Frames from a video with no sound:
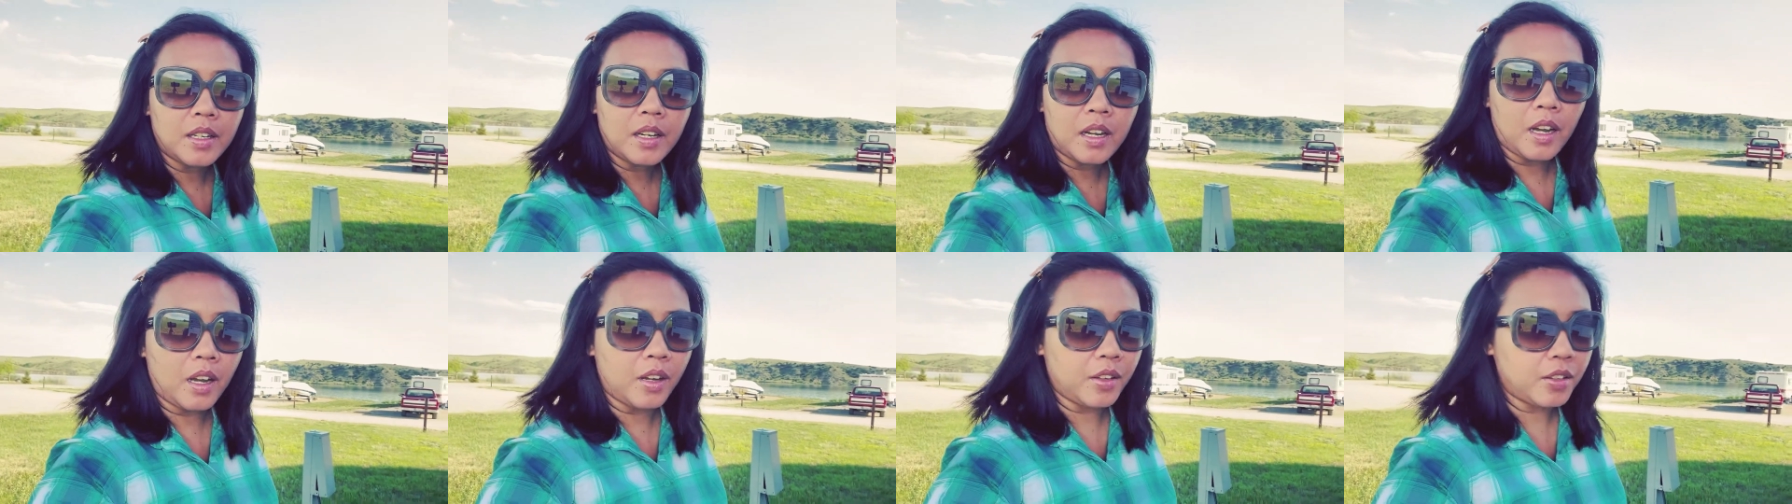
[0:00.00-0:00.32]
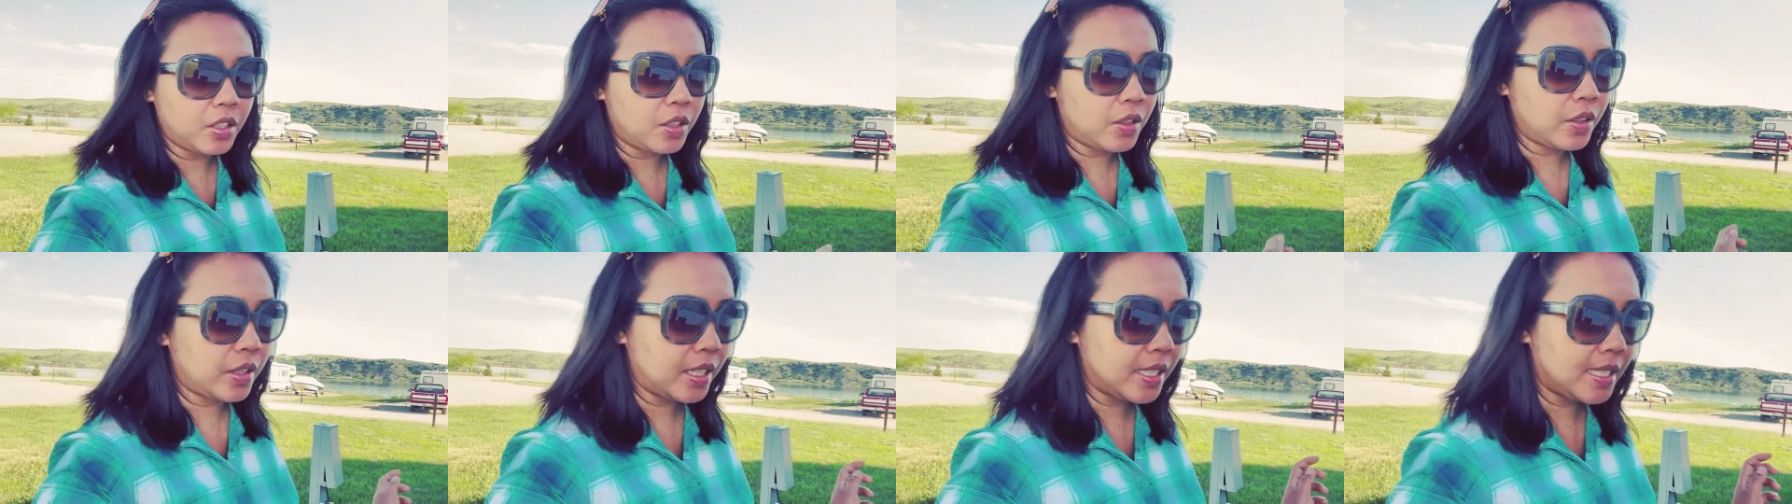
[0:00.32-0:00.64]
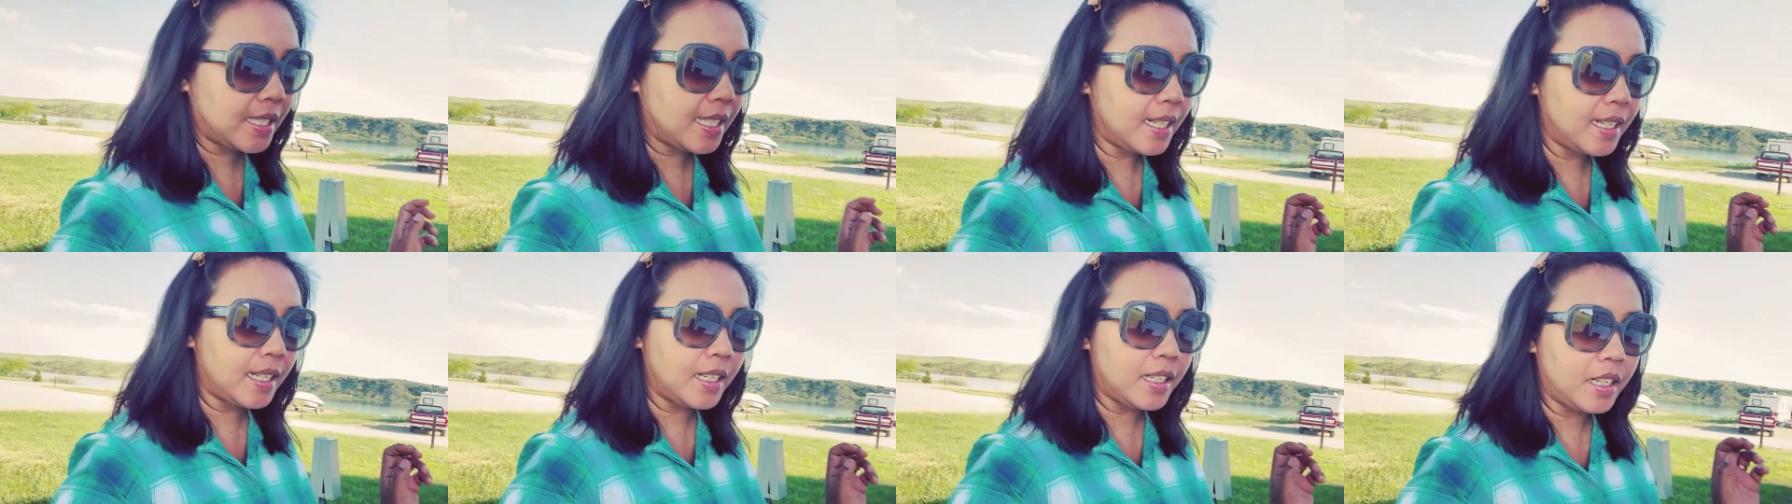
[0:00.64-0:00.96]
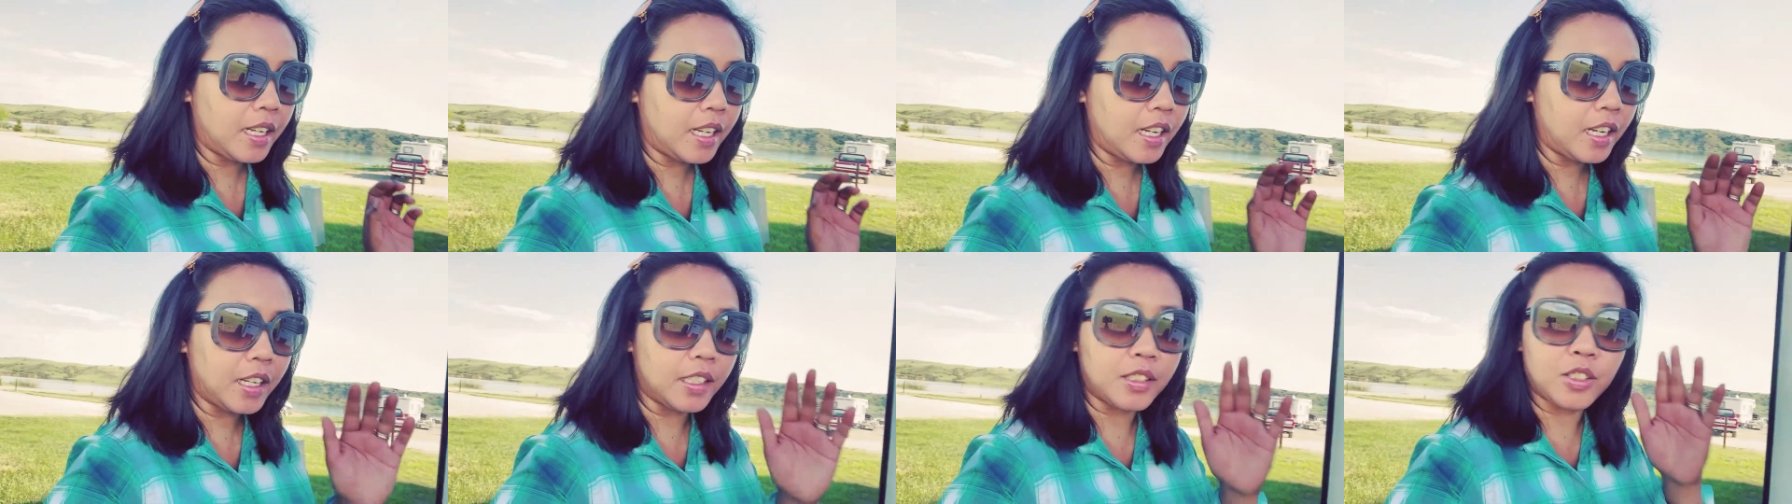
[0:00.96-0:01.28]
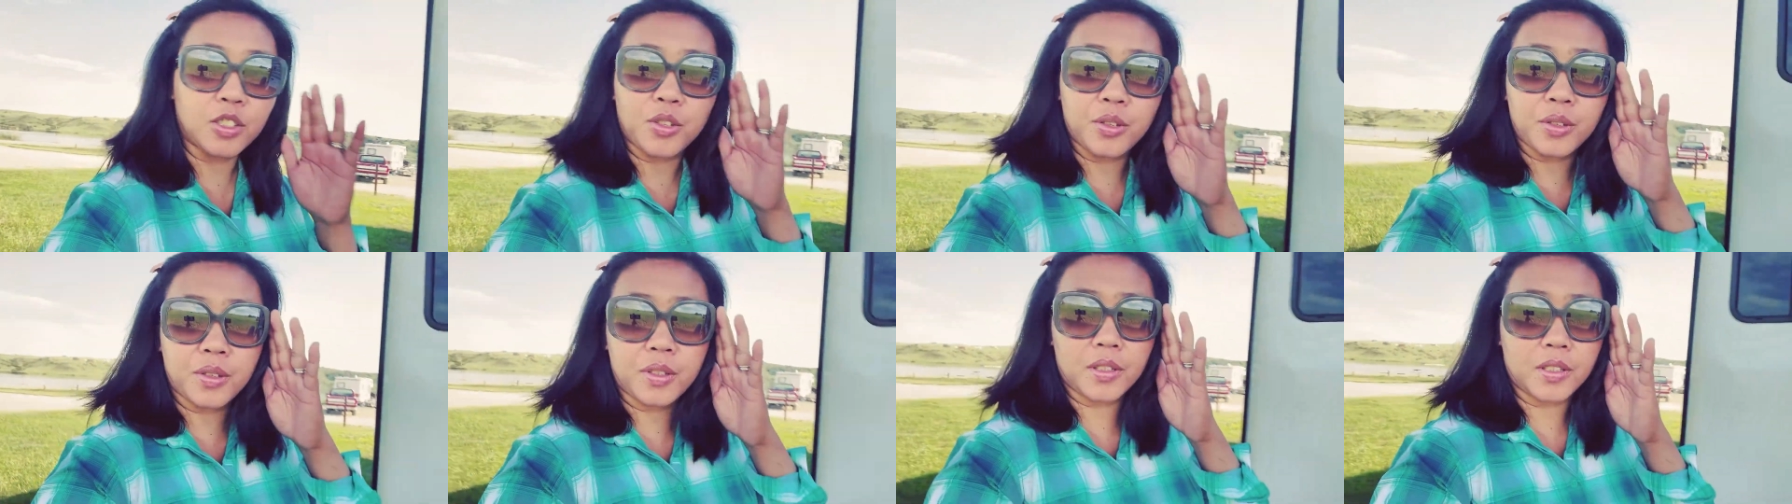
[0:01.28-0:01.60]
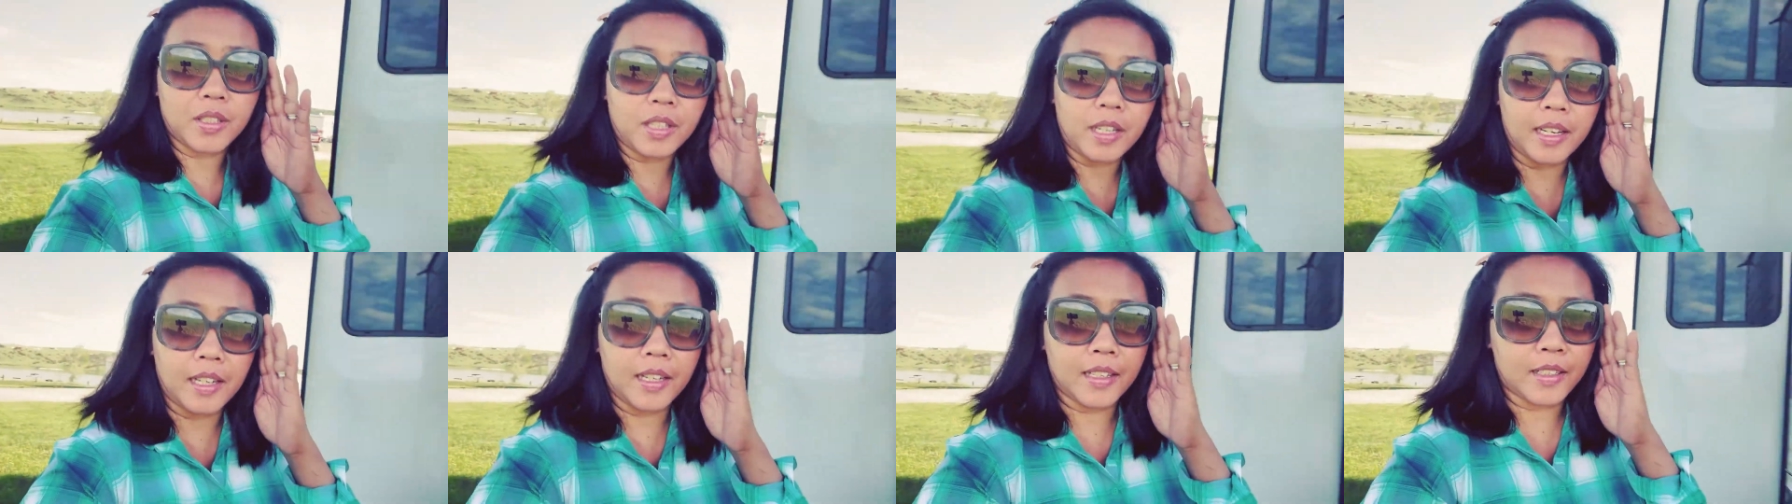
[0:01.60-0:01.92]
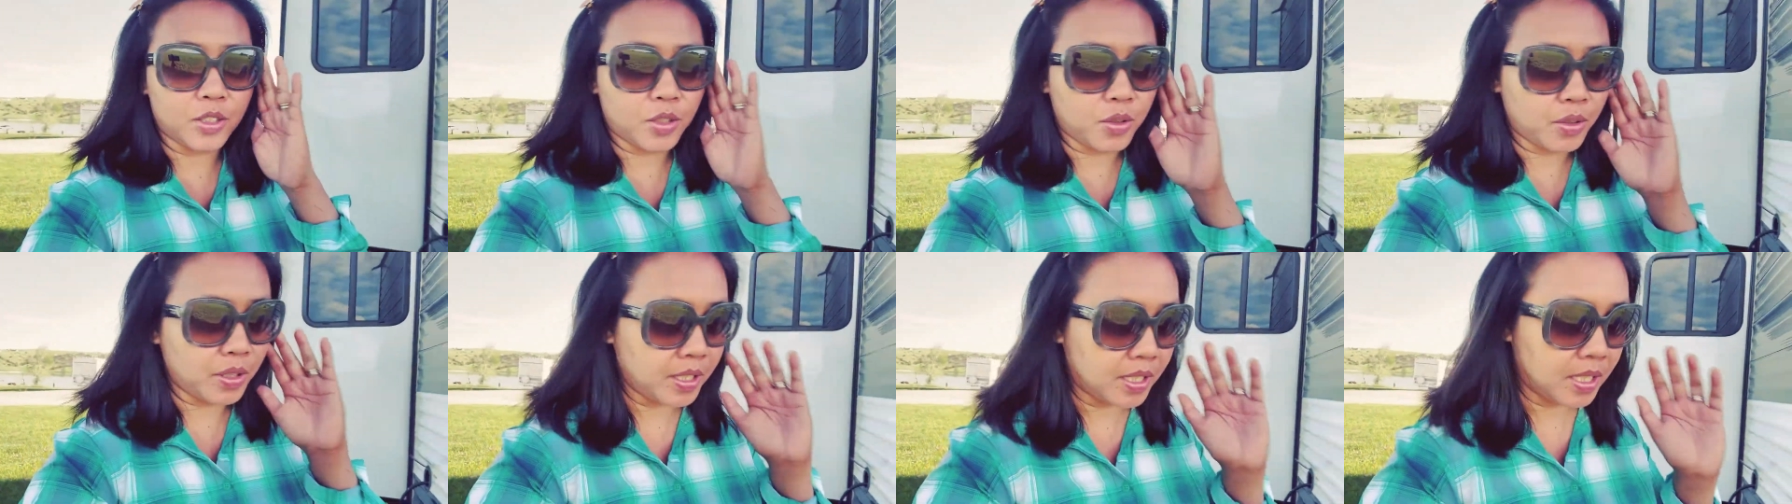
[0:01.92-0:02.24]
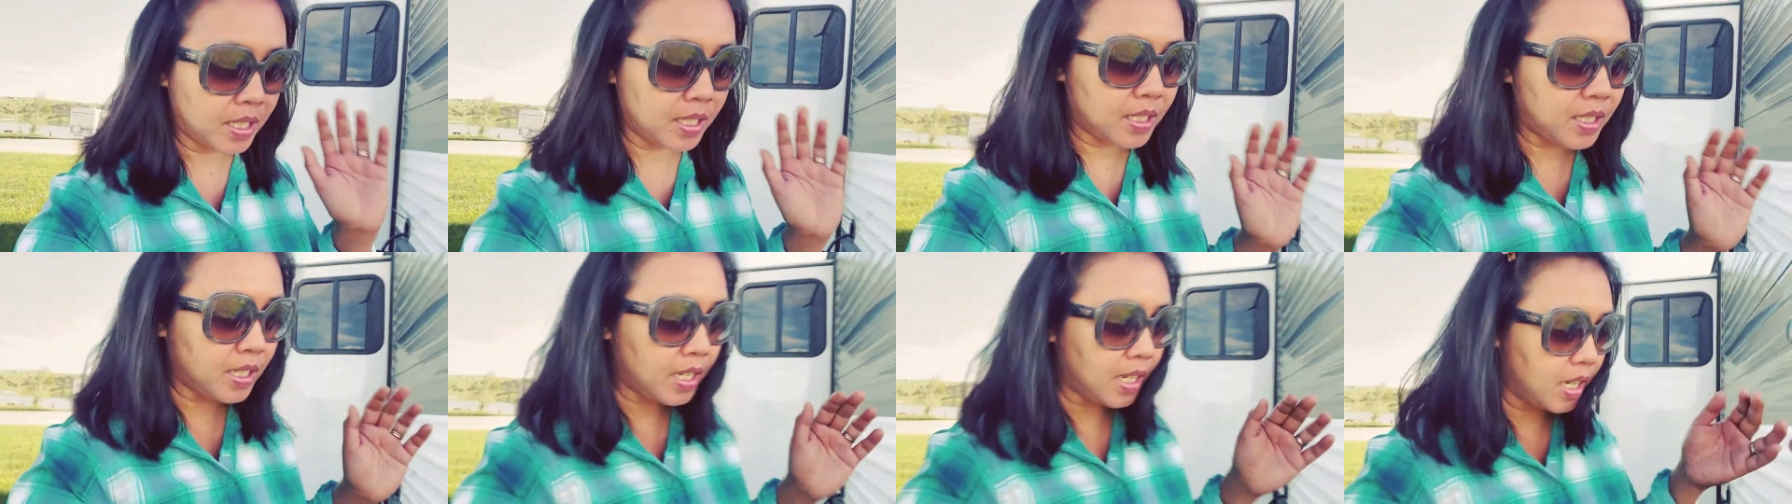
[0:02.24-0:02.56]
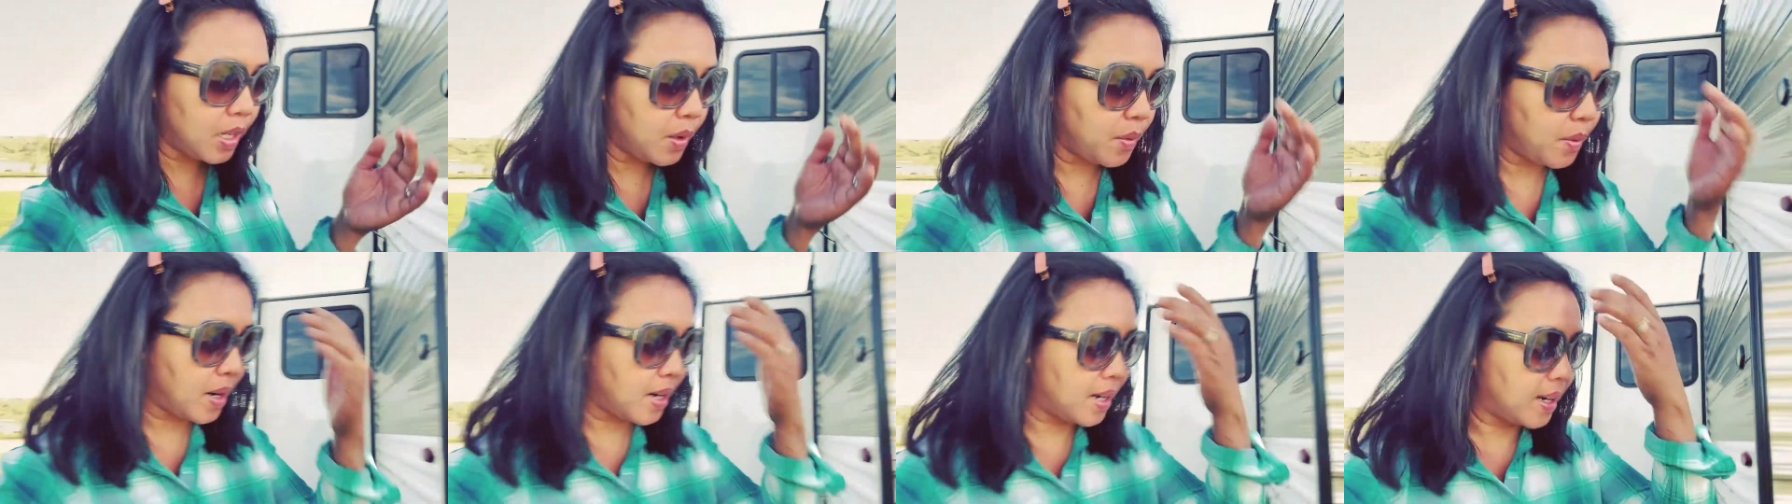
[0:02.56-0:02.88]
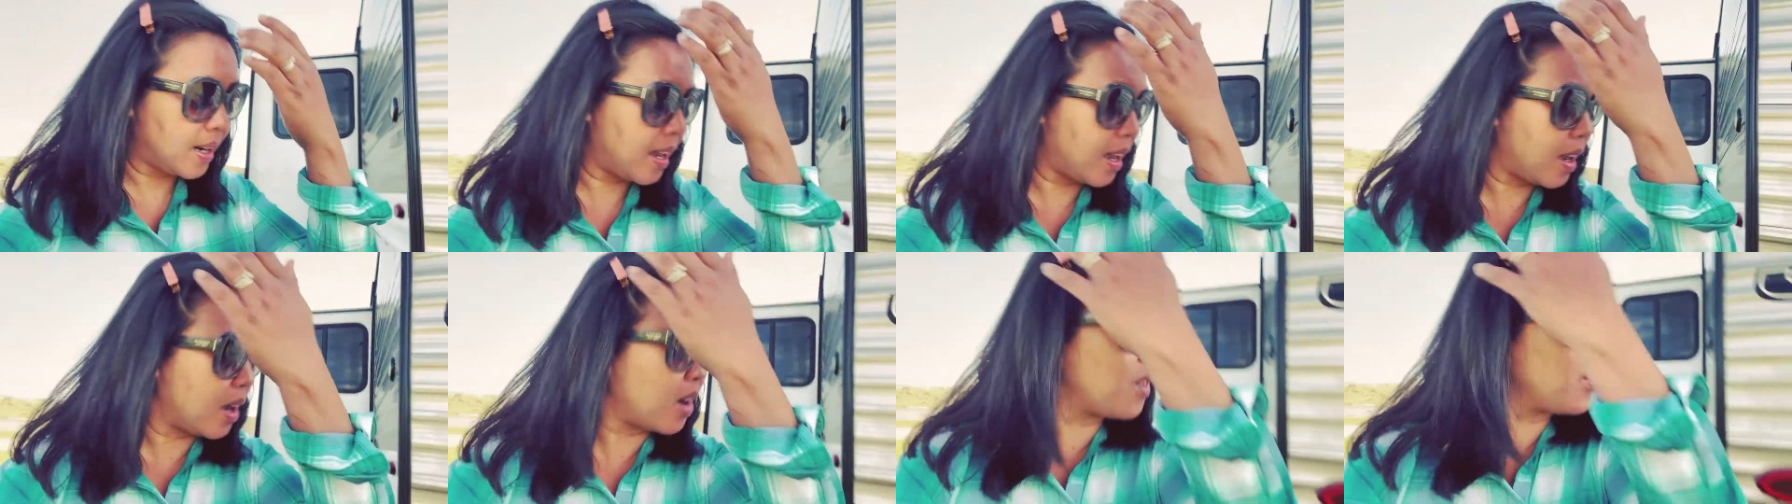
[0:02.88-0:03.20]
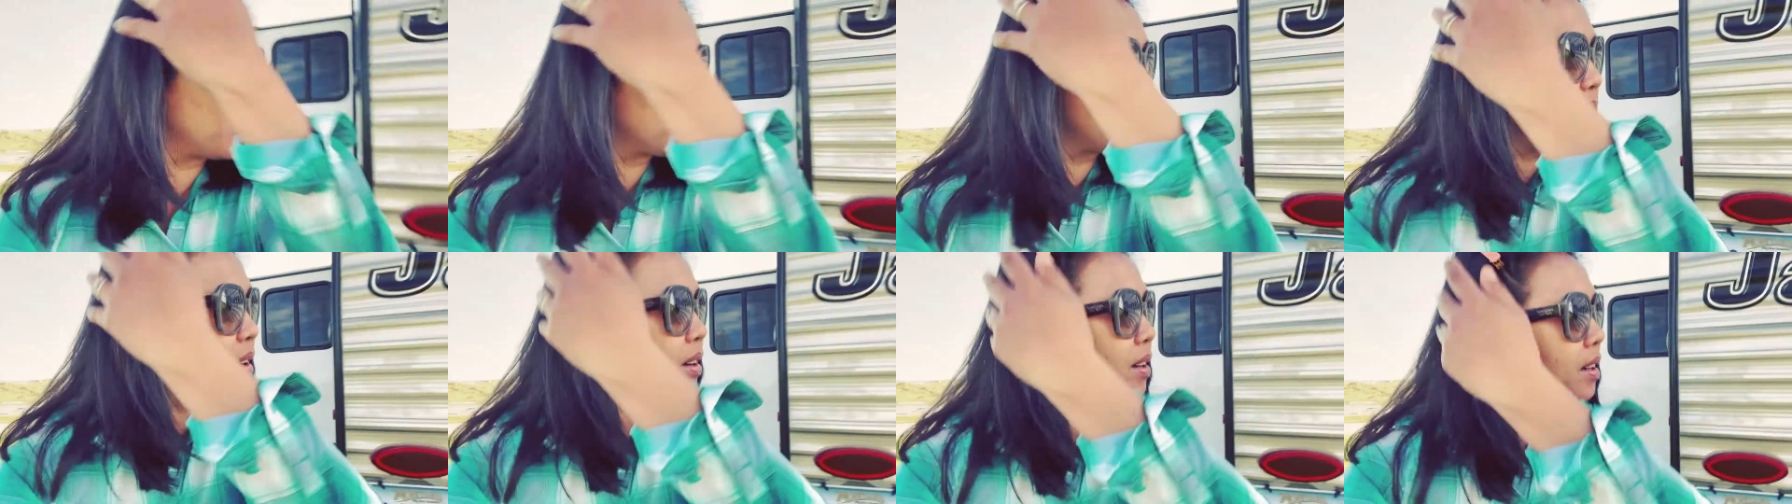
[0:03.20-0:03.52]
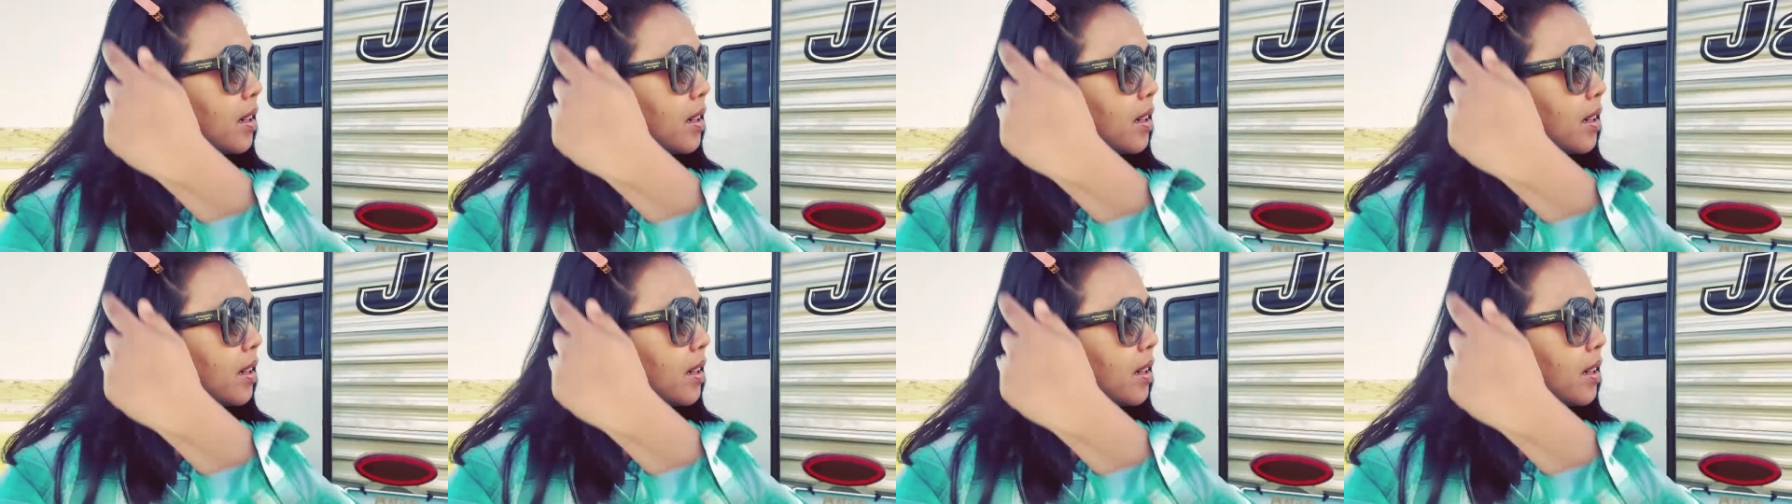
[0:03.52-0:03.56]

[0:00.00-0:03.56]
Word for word: uh, there is electric electricity right now